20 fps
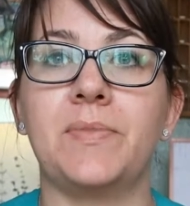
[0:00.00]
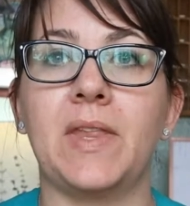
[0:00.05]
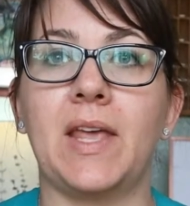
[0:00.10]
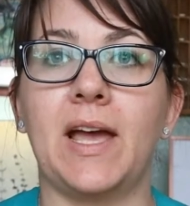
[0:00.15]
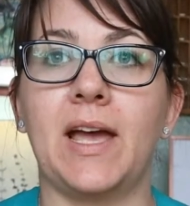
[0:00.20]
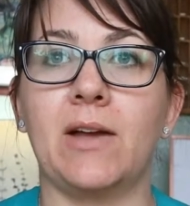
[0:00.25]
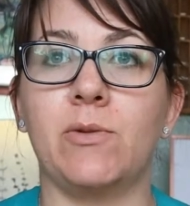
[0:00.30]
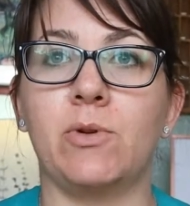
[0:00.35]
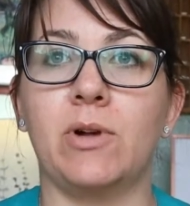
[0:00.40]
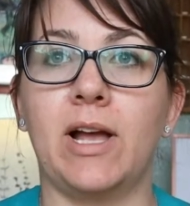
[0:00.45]

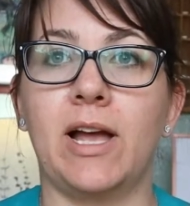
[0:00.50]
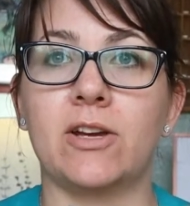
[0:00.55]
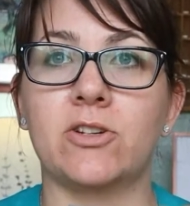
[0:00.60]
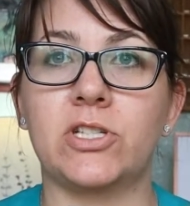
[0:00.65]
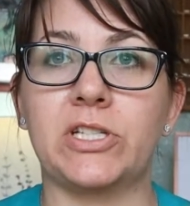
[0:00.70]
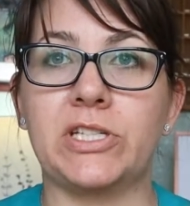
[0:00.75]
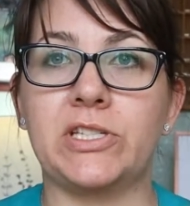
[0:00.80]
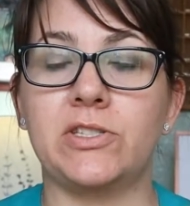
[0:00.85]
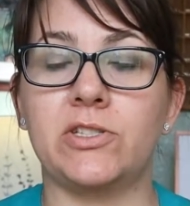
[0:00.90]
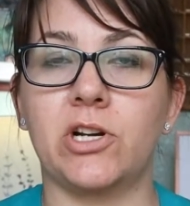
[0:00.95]
I will
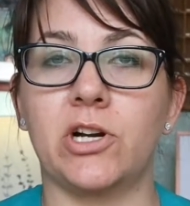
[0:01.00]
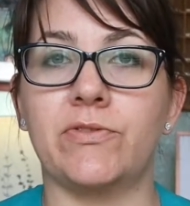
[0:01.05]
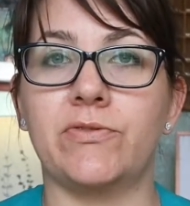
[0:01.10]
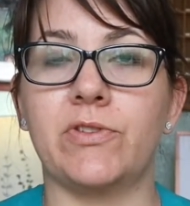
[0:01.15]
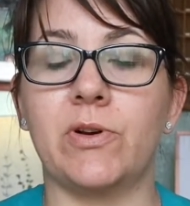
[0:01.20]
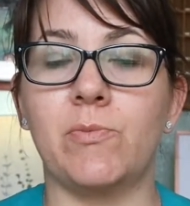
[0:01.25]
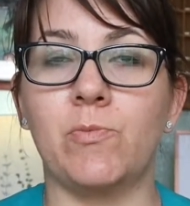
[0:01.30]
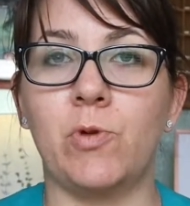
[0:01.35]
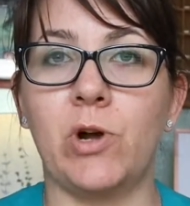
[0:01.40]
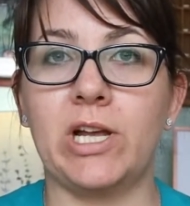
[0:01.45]
actually start
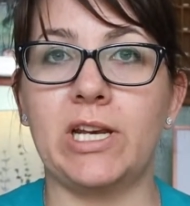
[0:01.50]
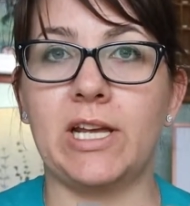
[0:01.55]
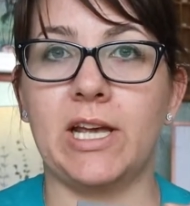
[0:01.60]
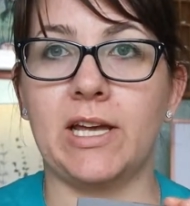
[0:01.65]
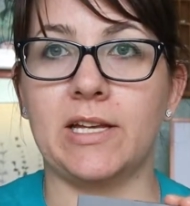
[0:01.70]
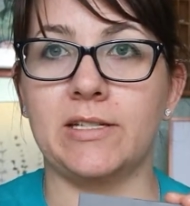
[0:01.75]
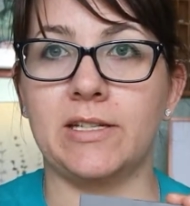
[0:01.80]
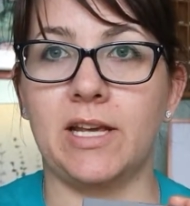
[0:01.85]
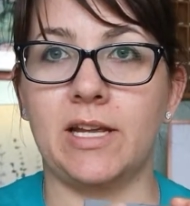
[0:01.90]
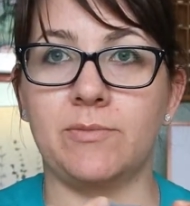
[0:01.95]
from one
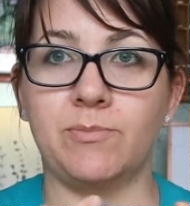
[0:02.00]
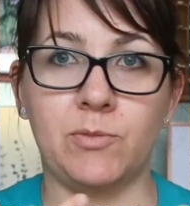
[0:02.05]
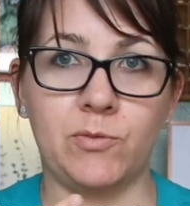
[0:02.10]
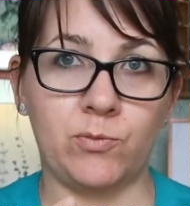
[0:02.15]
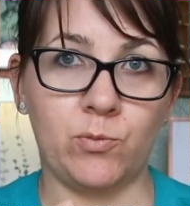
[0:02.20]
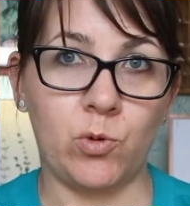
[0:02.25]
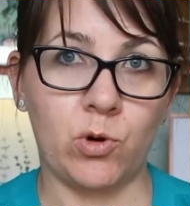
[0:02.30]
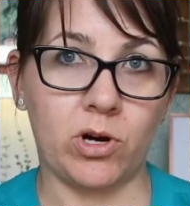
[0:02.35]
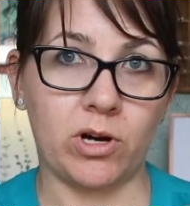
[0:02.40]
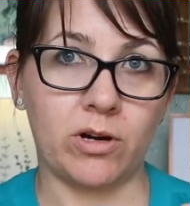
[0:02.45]
end
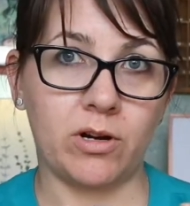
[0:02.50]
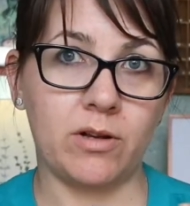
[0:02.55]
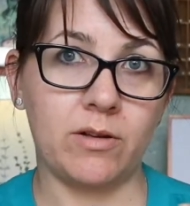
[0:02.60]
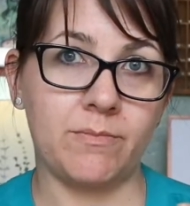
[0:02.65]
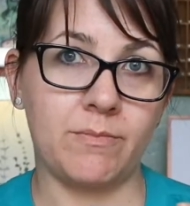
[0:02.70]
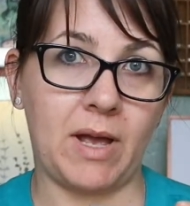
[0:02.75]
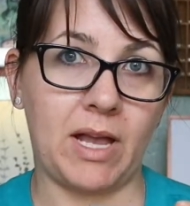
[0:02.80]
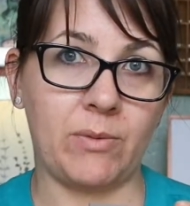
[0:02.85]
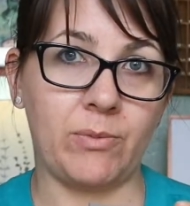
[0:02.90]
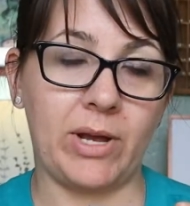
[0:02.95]
and work
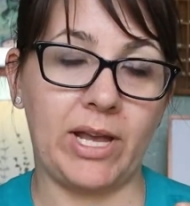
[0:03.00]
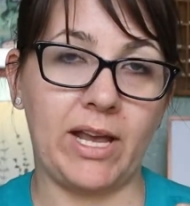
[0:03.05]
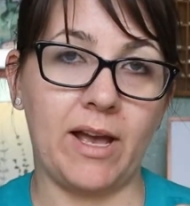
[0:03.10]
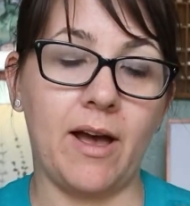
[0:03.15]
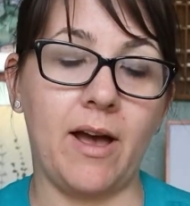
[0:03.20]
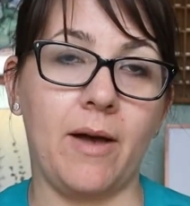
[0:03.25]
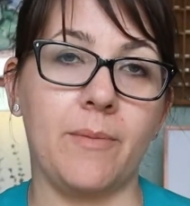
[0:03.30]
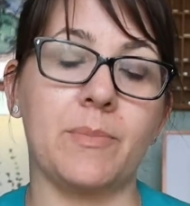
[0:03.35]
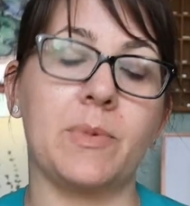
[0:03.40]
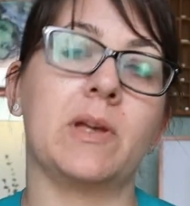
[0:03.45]
my way
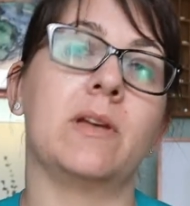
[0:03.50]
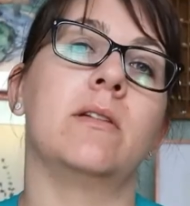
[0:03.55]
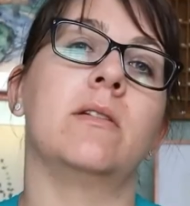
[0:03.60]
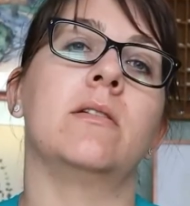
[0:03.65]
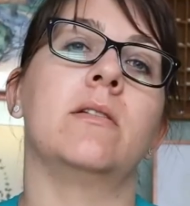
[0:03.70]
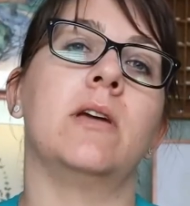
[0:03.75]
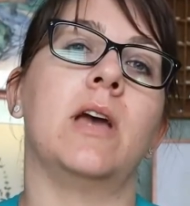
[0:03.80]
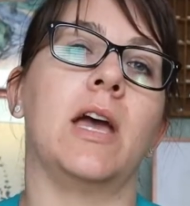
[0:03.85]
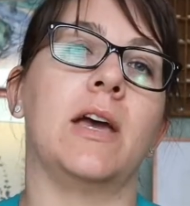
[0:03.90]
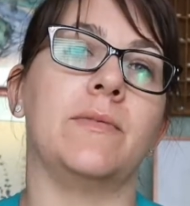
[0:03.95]
up.
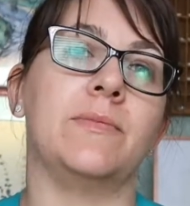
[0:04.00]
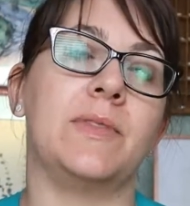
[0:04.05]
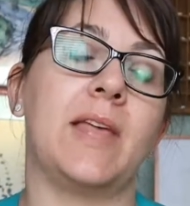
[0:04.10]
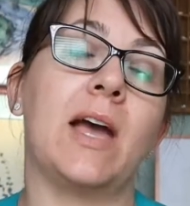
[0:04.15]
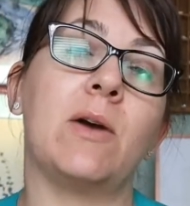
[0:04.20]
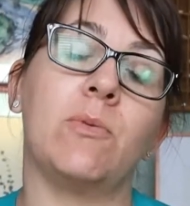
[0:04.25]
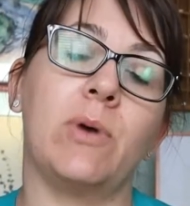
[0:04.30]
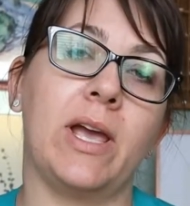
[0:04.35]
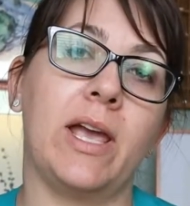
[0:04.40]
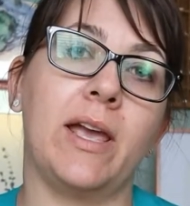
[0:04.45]

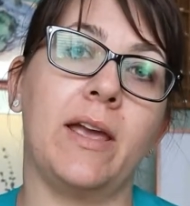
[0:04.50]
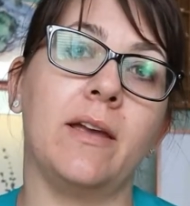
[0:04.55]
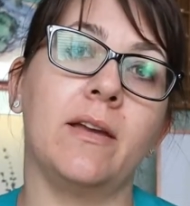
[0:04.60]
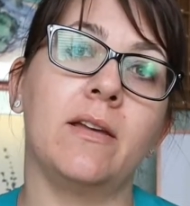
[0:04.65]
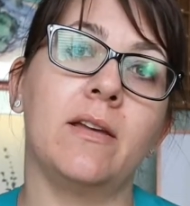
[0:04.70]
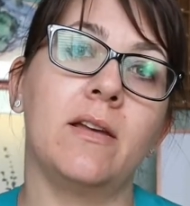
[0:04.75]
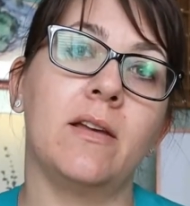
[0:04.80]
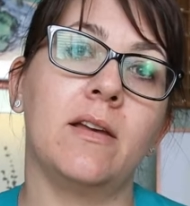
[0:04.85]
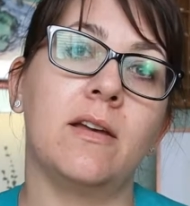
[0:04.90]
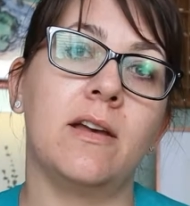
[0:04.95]
That way
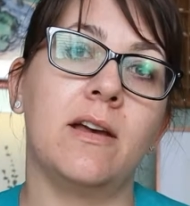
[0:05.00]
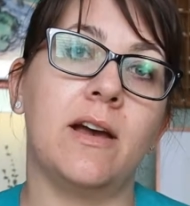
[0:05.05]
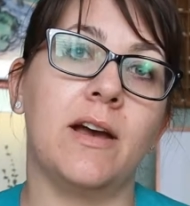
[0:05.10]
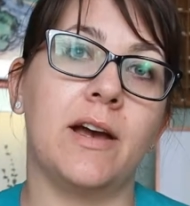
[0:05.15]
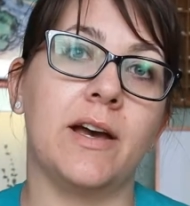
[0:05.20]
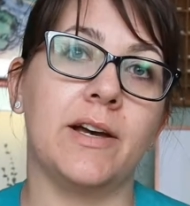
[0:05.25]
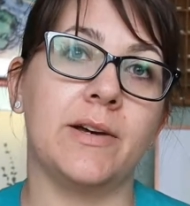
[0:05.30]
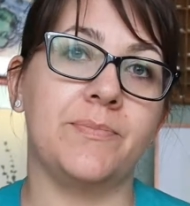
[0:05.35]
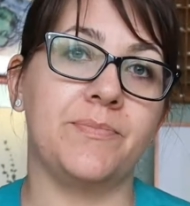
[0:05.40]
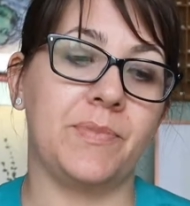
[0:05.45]

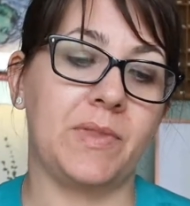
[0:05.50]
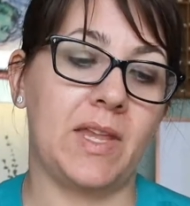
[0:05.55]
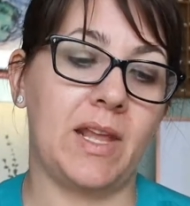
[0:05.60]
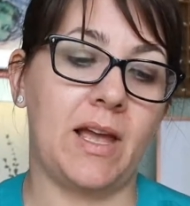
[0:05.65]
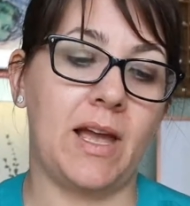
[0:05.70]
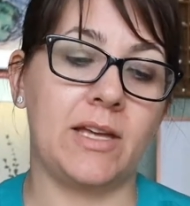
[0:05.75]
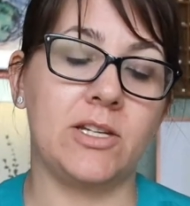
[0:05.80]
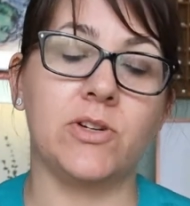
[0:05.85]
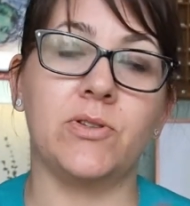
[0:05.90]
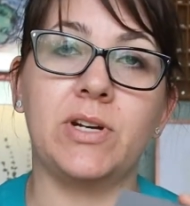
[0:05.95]

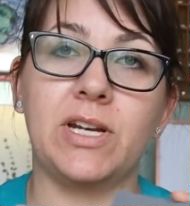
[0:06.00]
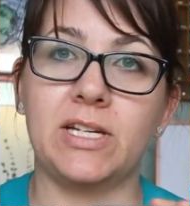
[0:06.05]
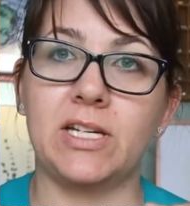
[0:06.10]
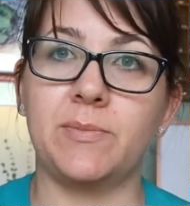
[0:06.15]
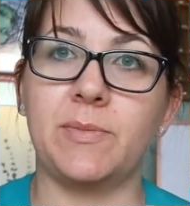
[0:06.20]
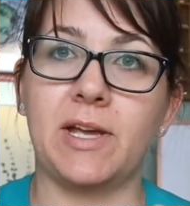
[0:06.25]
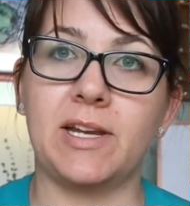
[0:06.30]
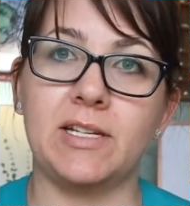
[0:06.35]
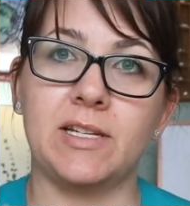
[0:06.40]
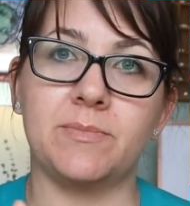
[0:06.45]
I don't
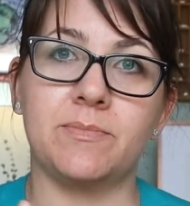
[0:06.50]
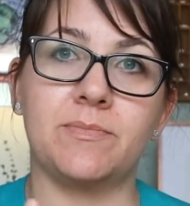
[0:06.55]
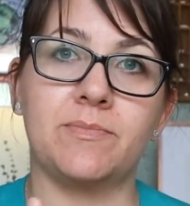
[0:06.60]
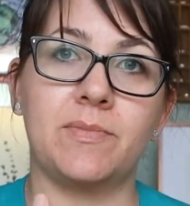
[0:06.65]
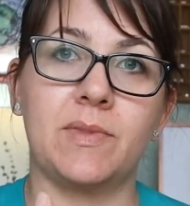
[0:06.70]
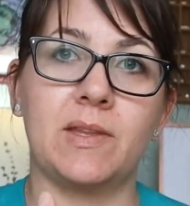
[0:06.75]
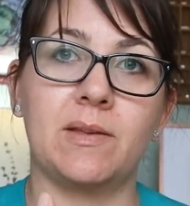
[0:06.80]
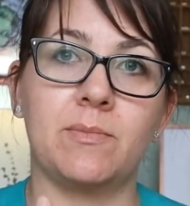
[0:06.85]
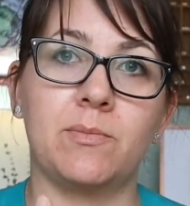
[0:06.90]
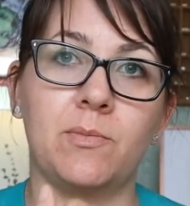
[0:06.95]
end up
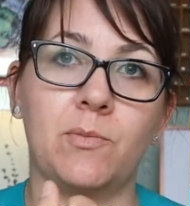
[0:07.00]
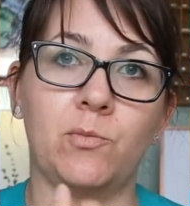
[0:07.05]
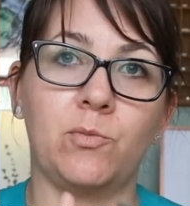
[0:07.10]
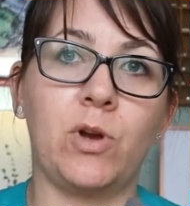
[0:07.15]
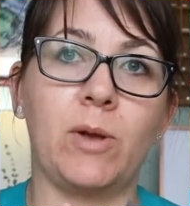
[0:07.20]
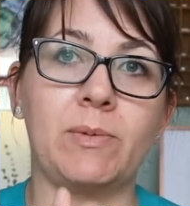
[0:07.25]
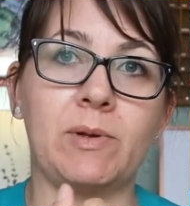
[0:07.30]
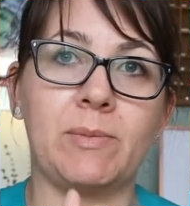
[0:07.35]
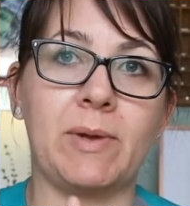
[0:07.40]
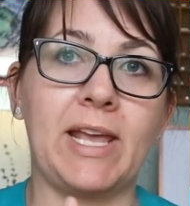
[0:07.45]

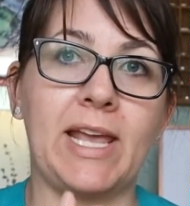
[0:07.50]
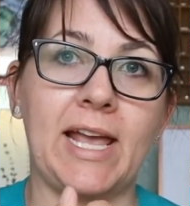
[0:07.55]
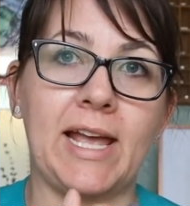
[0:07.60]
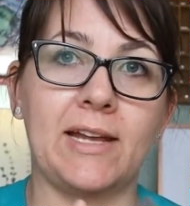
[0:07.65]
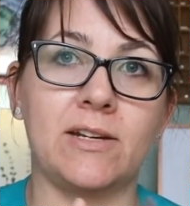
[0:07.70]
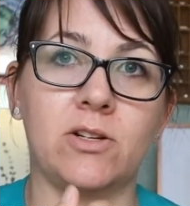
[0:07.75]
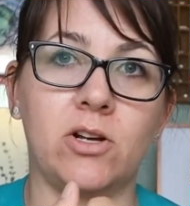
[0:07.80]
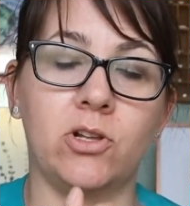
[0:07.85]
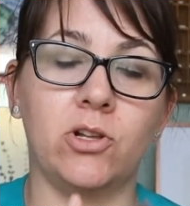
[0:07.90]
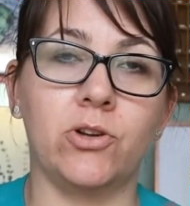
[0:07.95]
rubbing my
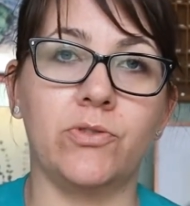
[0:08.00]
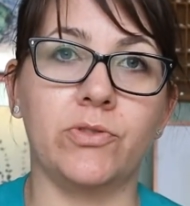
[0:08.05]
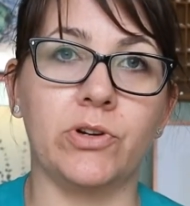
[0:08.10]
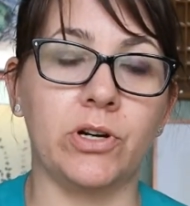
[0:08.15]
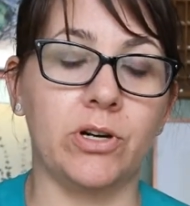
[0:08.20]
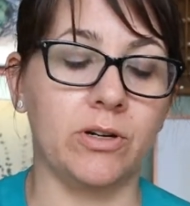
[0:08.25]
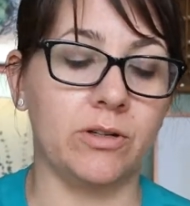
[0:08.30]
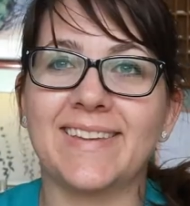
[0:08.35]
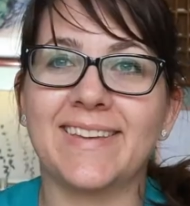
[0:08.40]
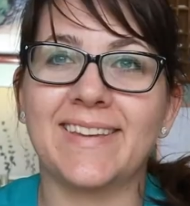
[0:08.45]
hand all
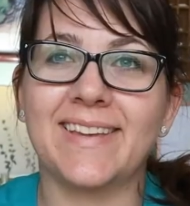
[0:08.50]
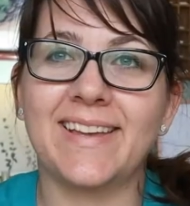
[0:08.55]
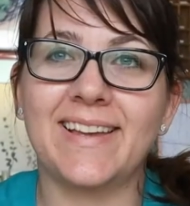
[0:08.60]
over.